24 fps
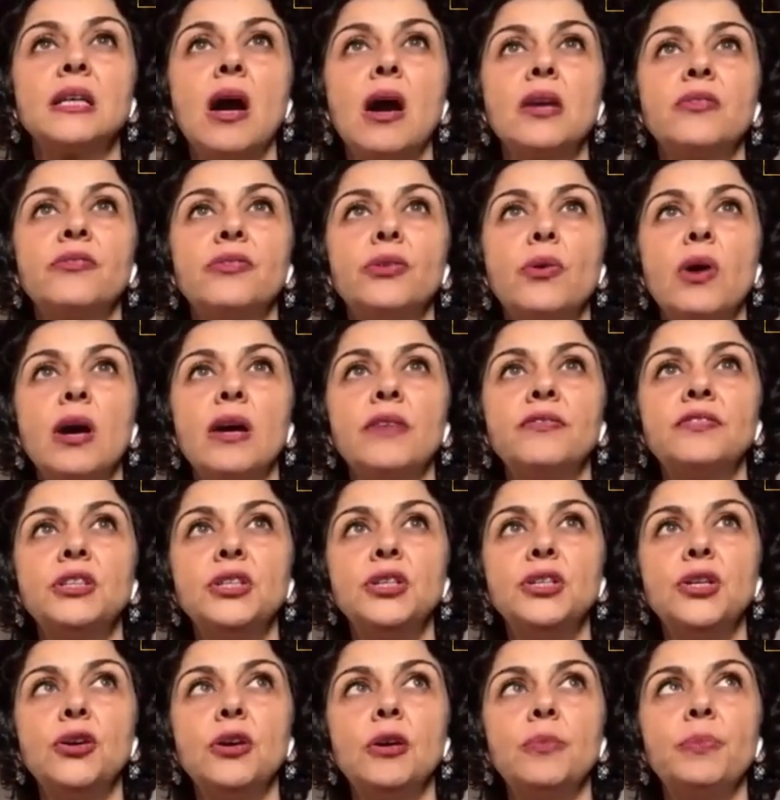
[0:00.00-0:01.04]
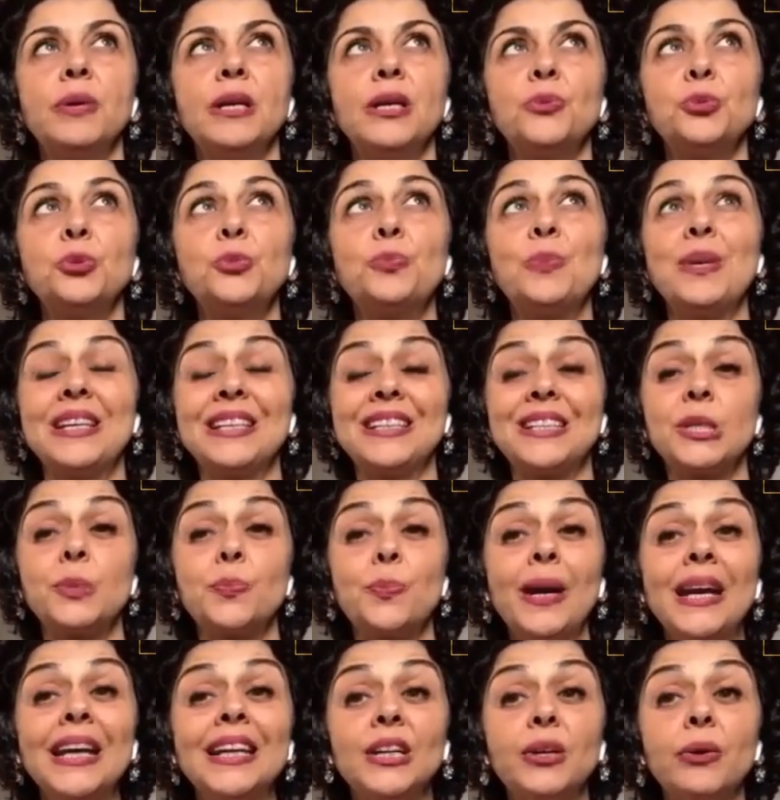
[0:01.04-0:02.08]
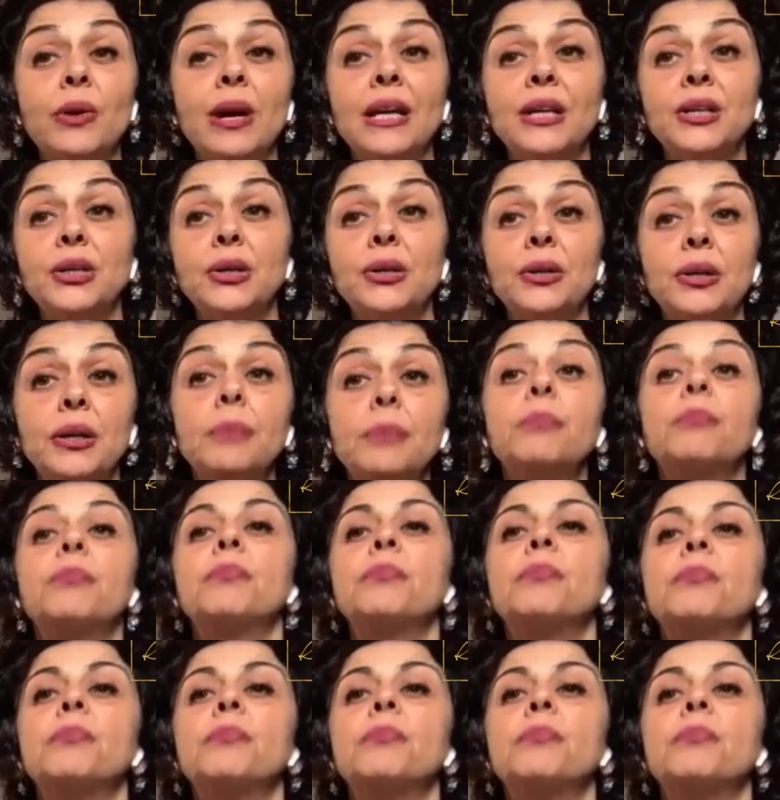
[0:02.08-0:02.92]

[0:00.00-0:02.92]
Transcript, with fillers: kind of arrived in Europe, and it was being spread around Europe